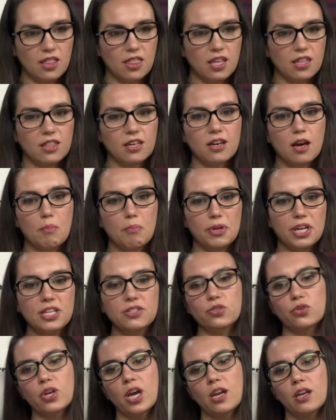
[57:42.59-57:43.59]
think the
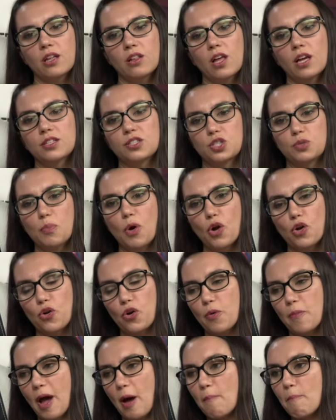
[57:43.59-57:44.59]
companies are getting a lot
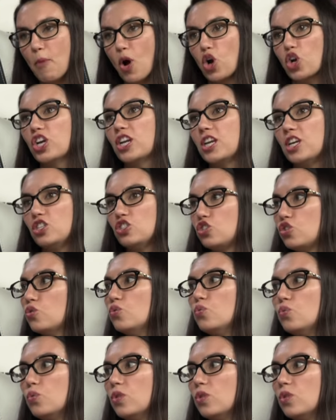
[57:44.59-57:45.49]
smarter about marketing to